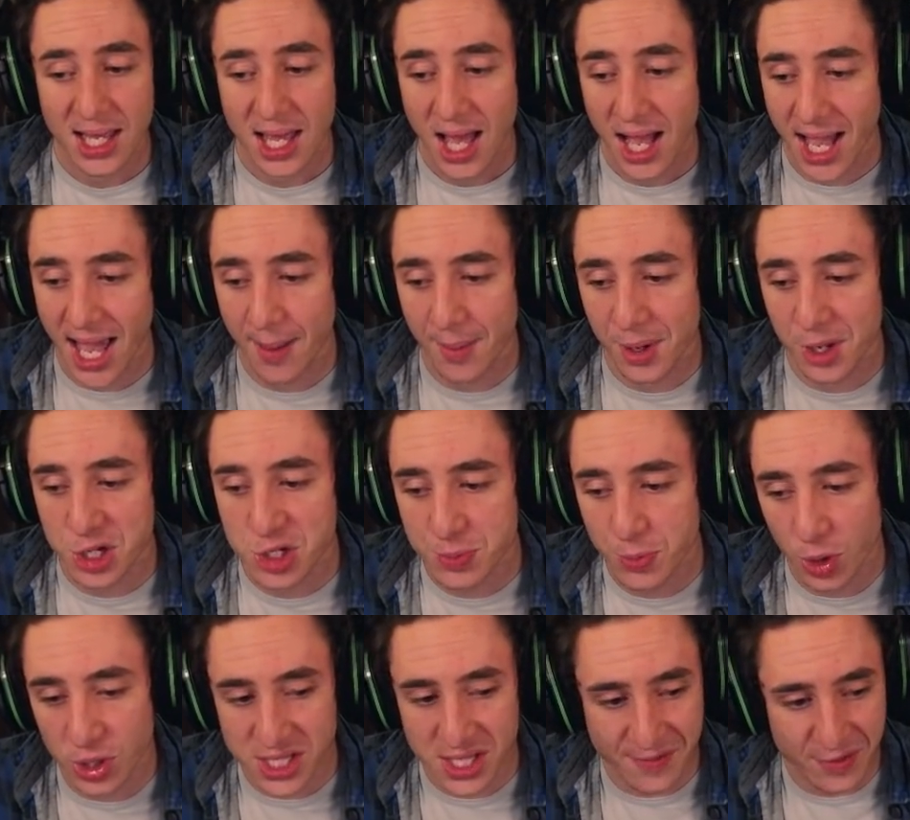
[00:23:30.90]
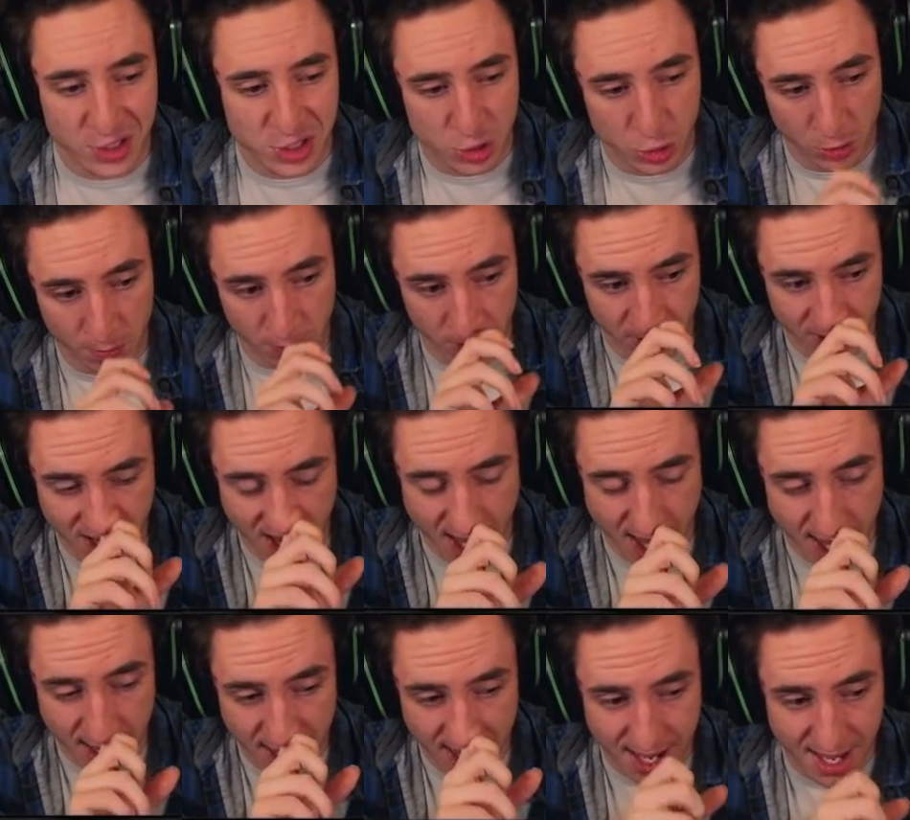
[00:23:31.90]
Okay, I'm going to just pause it for the scoreboard
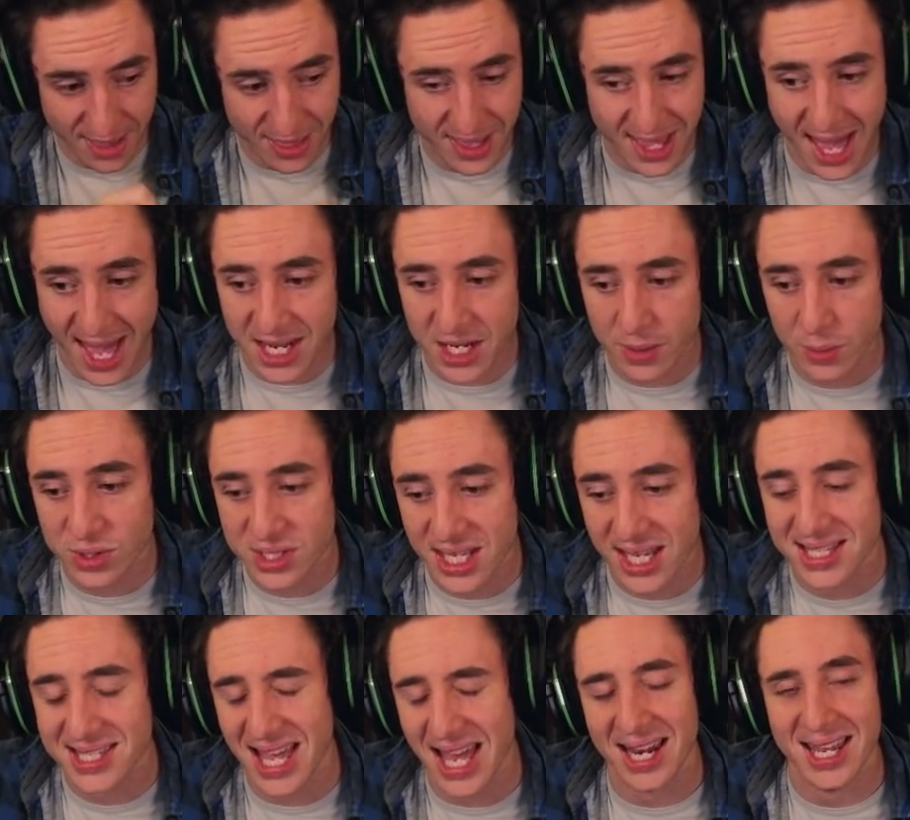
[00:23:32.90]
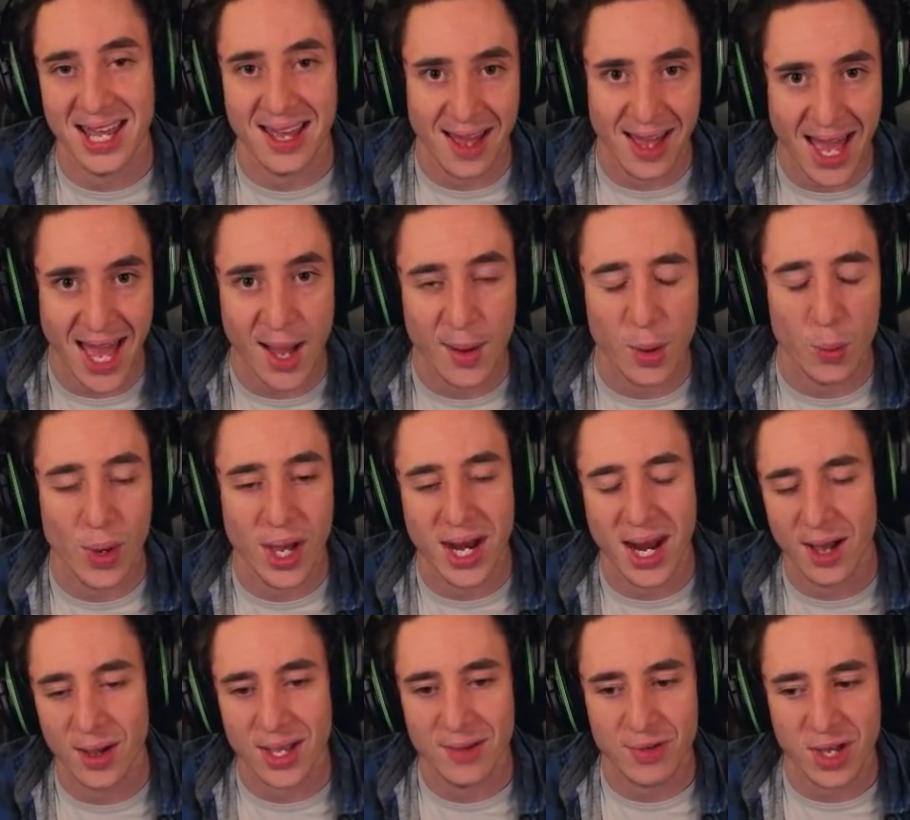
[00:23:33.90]
here at the end, and we'll see exactly how it went.
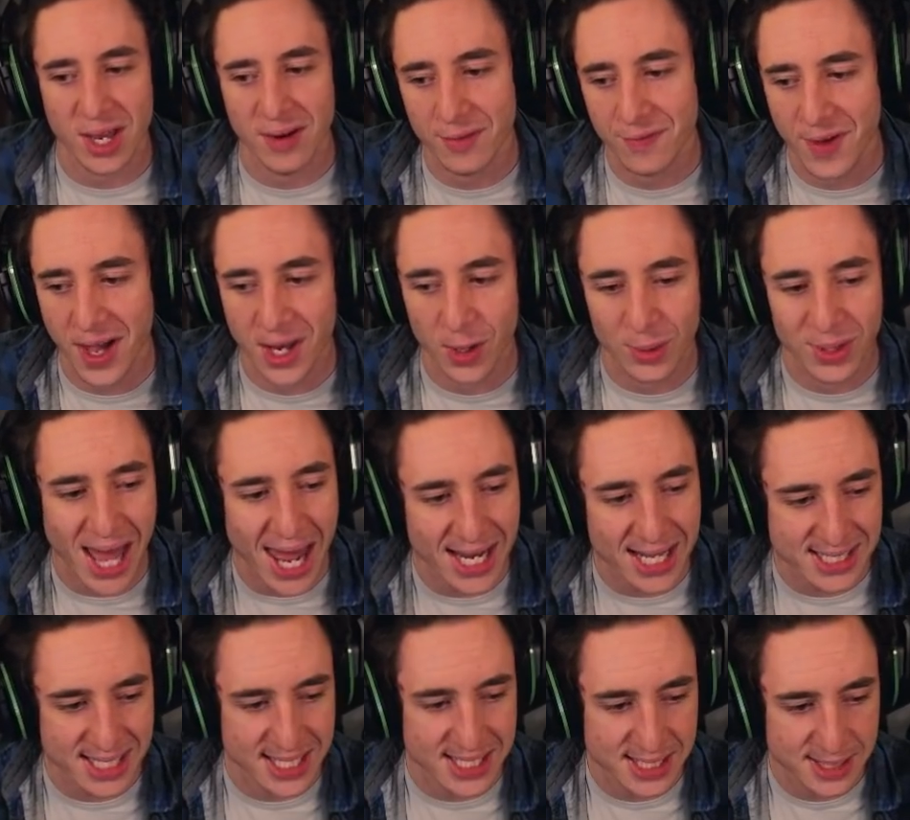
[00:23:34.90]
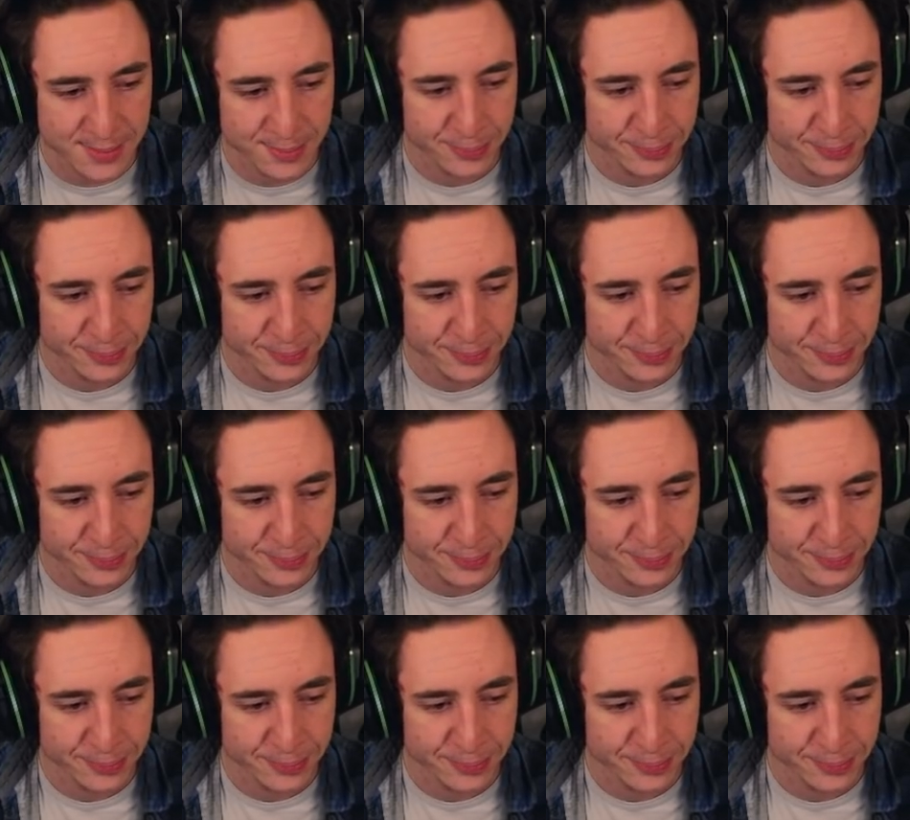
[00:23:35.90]
I'll give kind of a final analysis.